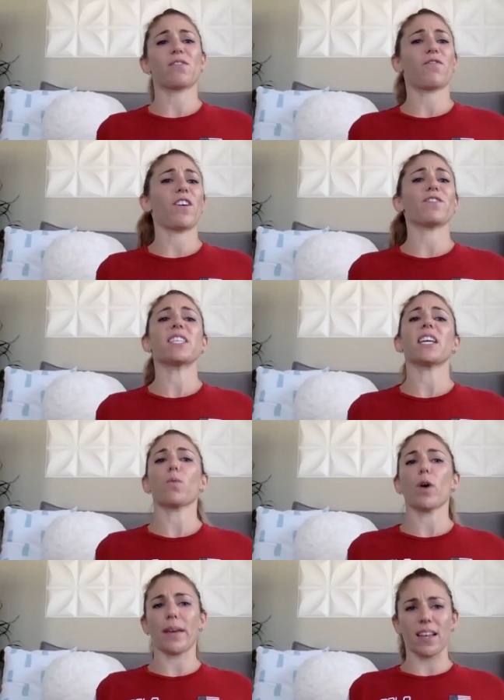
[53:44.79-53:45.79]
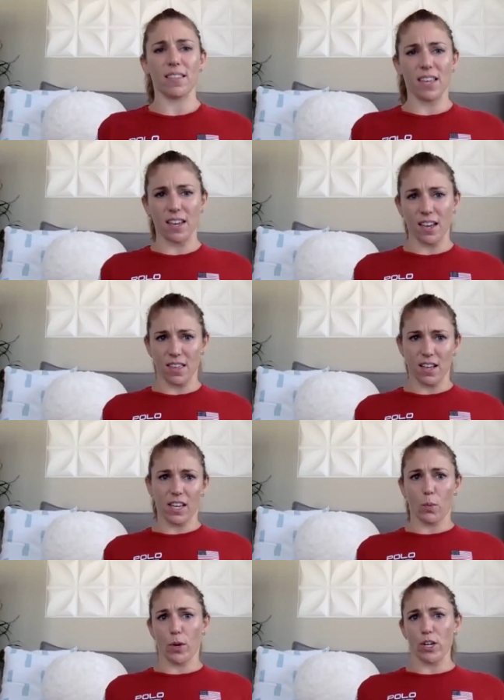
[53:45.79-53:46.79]
15 women in the
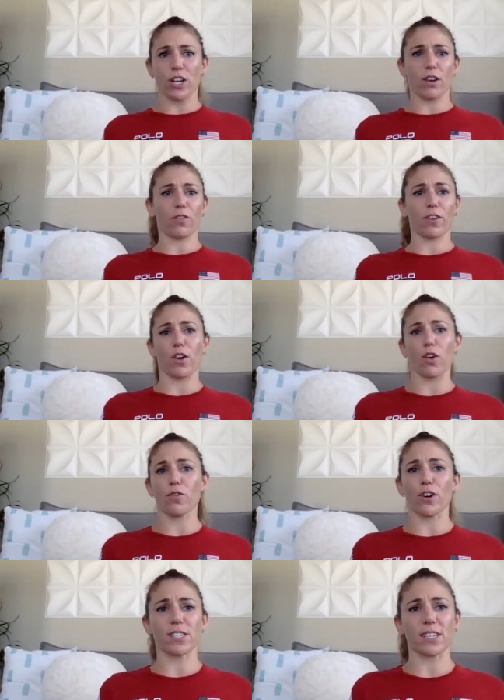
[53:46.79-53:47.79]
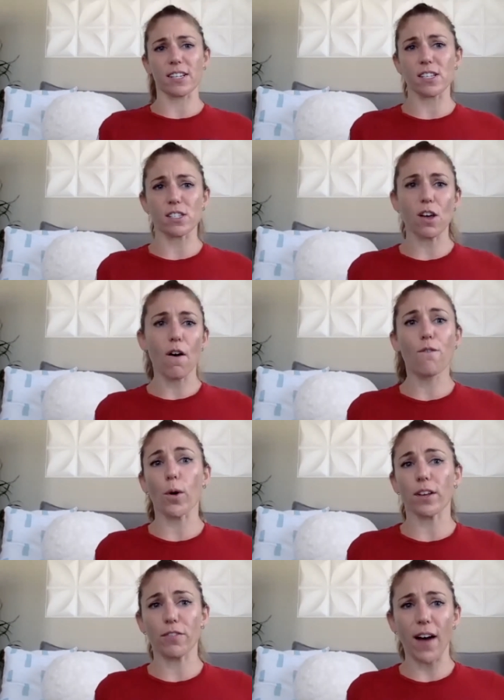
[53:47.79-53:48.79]
elite wheelchair field versus
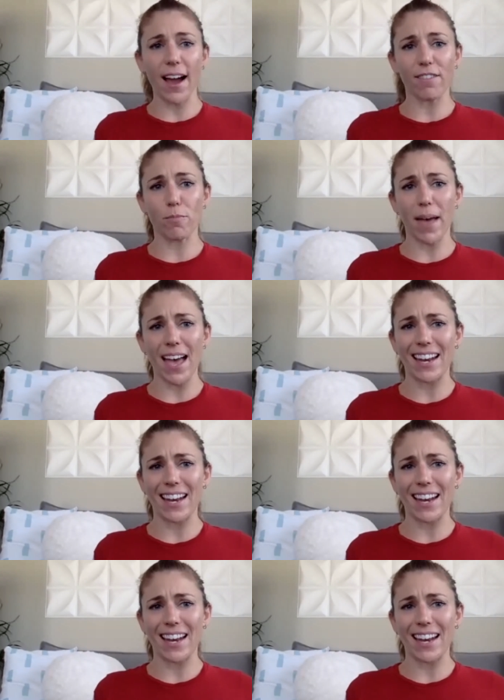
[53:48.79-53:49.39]
45 men.